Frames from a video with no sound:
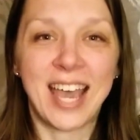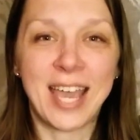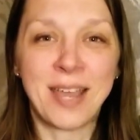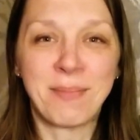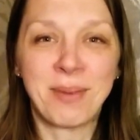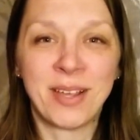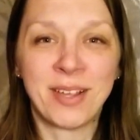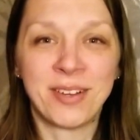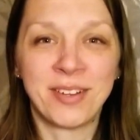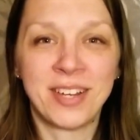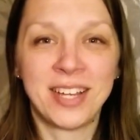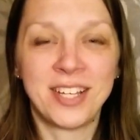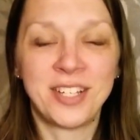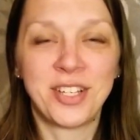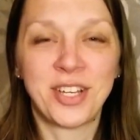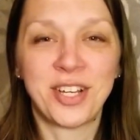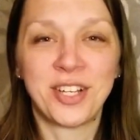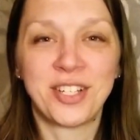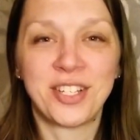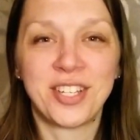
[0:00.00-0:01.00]
Imago
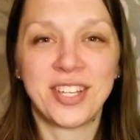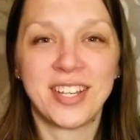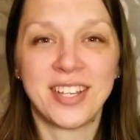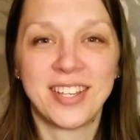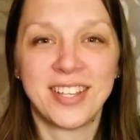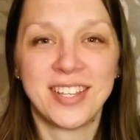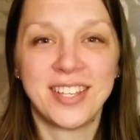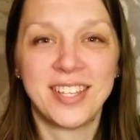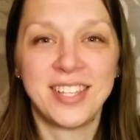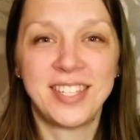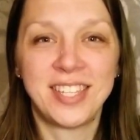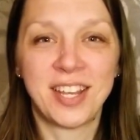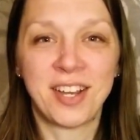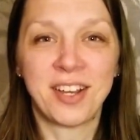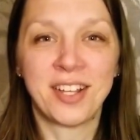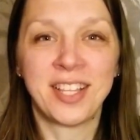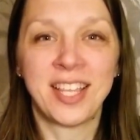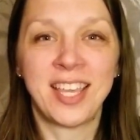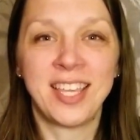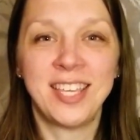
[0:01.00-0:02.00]
Church.
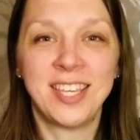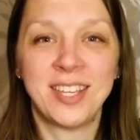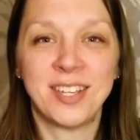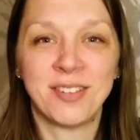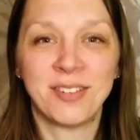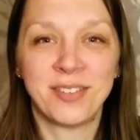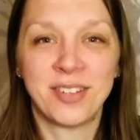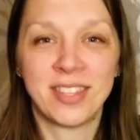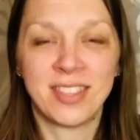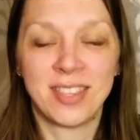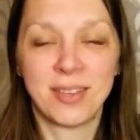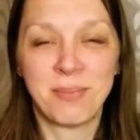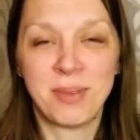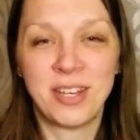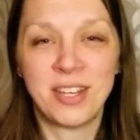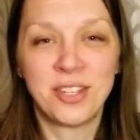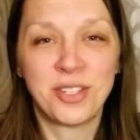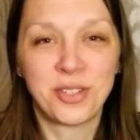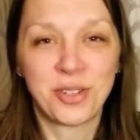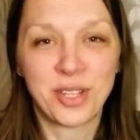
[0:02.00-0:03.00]
Sarah Lang here with the
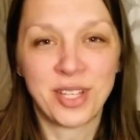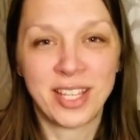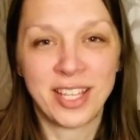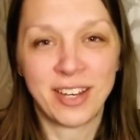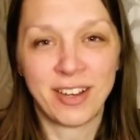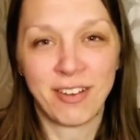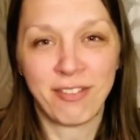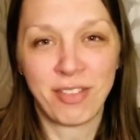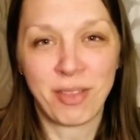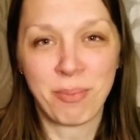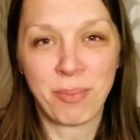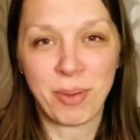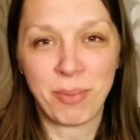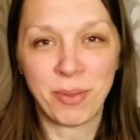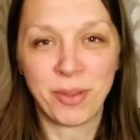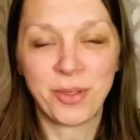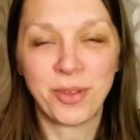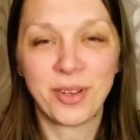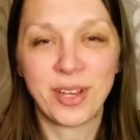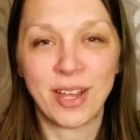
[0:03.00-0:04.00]
ministry leader of the
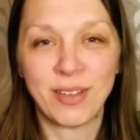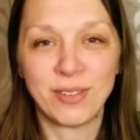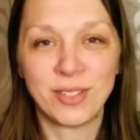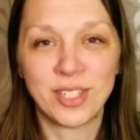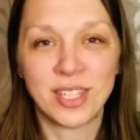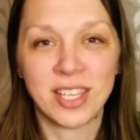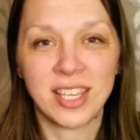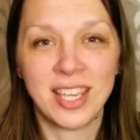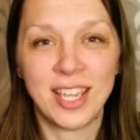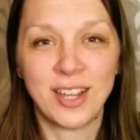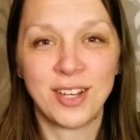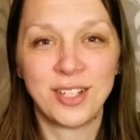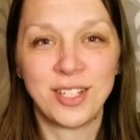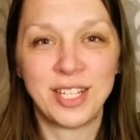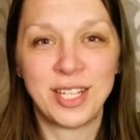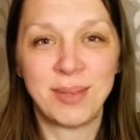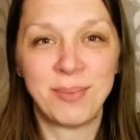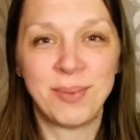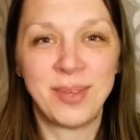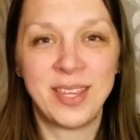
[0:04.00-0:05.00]
Biblical Counseling Care
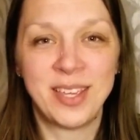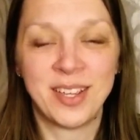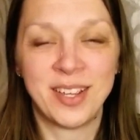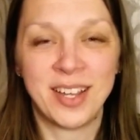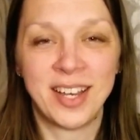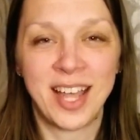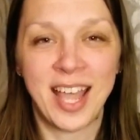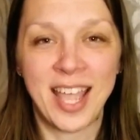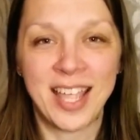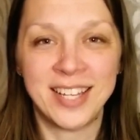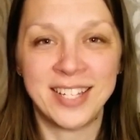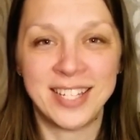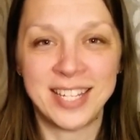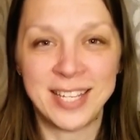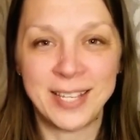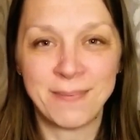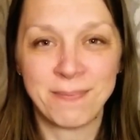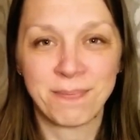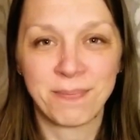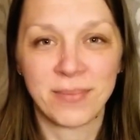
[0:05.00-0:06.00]
Team here at
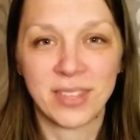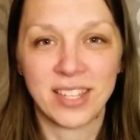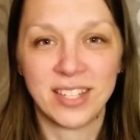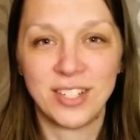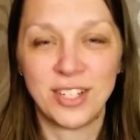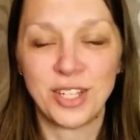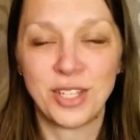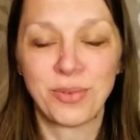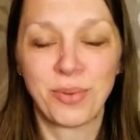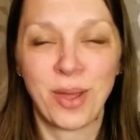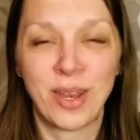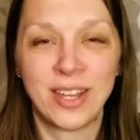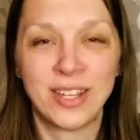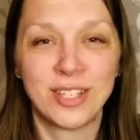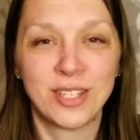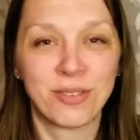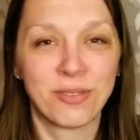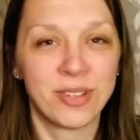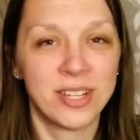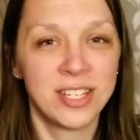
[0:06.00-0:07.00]
ID. Just wanted
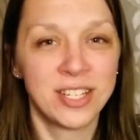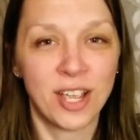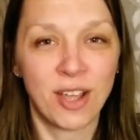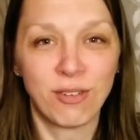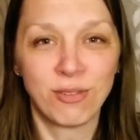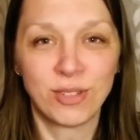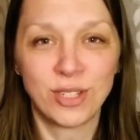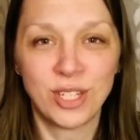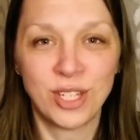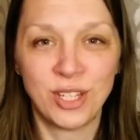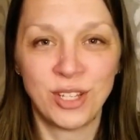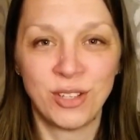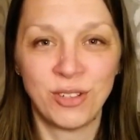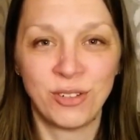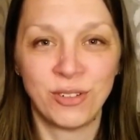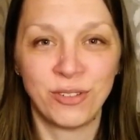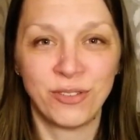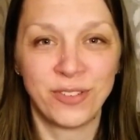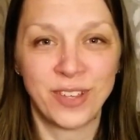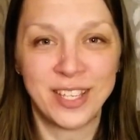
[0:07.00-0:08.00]
to reach out to
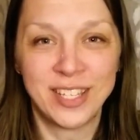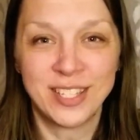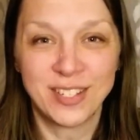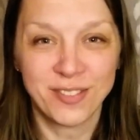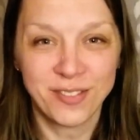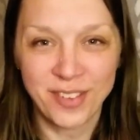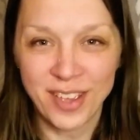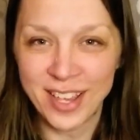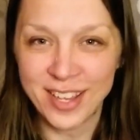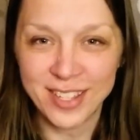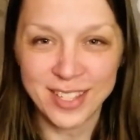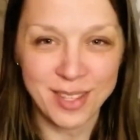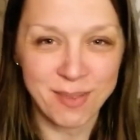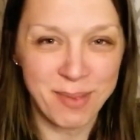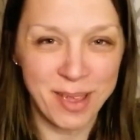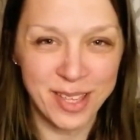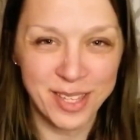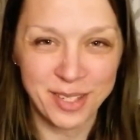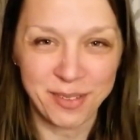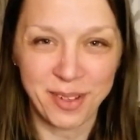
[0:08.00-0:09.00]
you face to face the
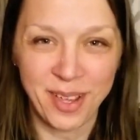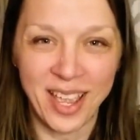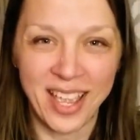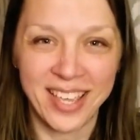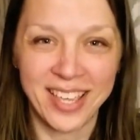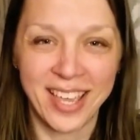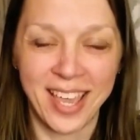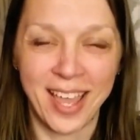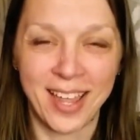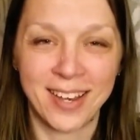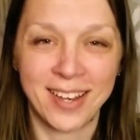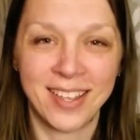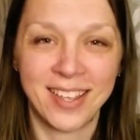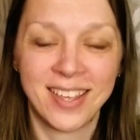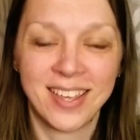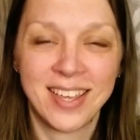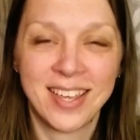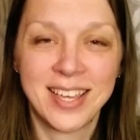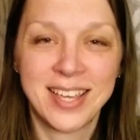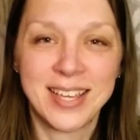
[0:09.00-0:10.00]
best way I can.
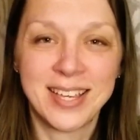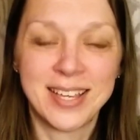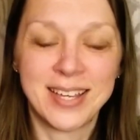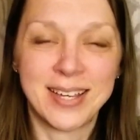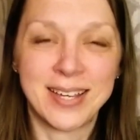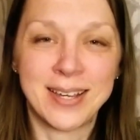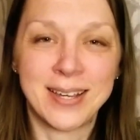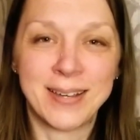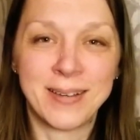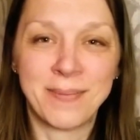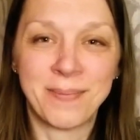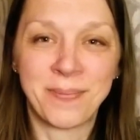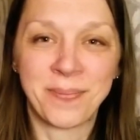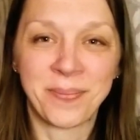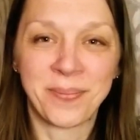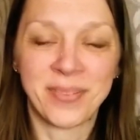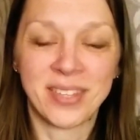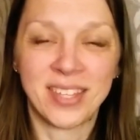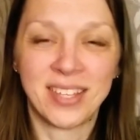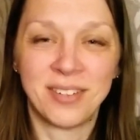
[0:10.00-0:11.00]
Um,
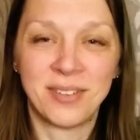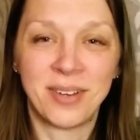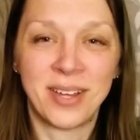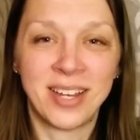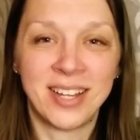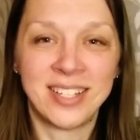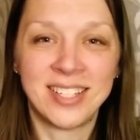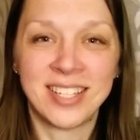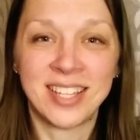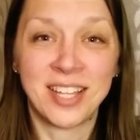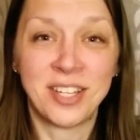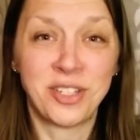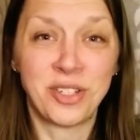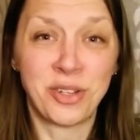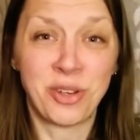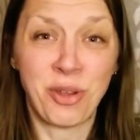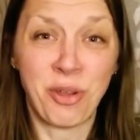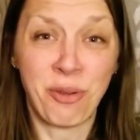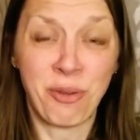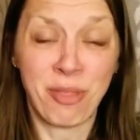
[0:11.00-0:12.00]
I wanted to let you
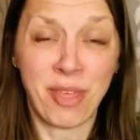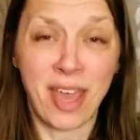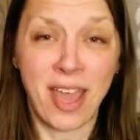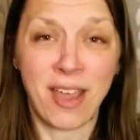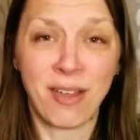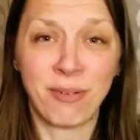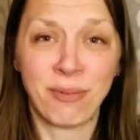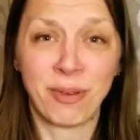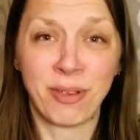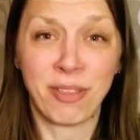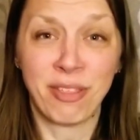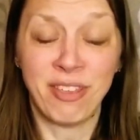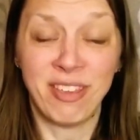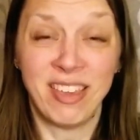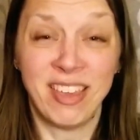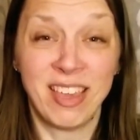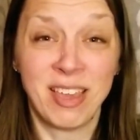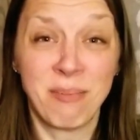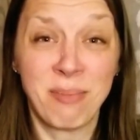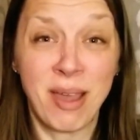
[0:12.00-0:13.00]
know that we're
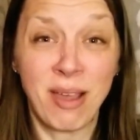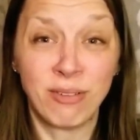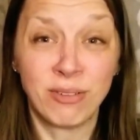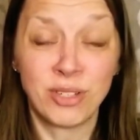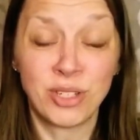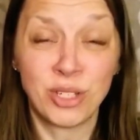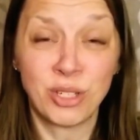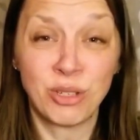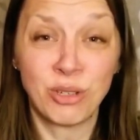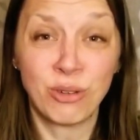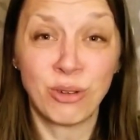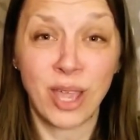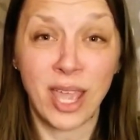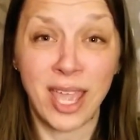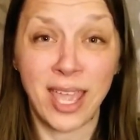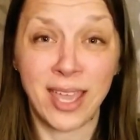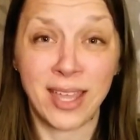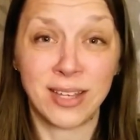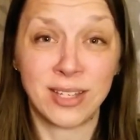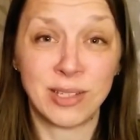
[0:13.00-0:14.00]
thinking about you
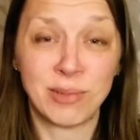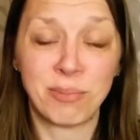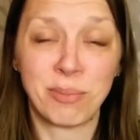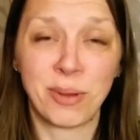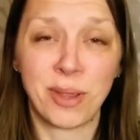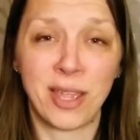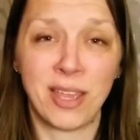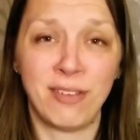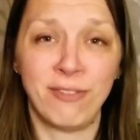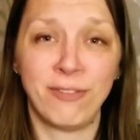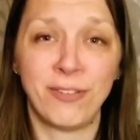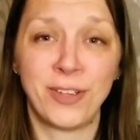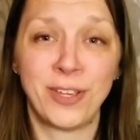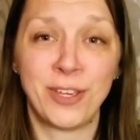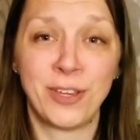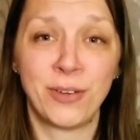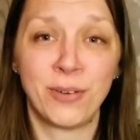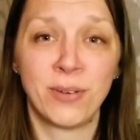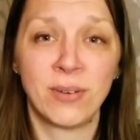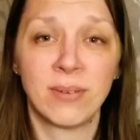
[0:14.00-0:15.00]
and praying for
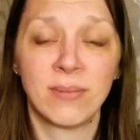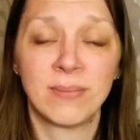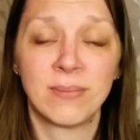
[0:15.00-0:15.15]
you.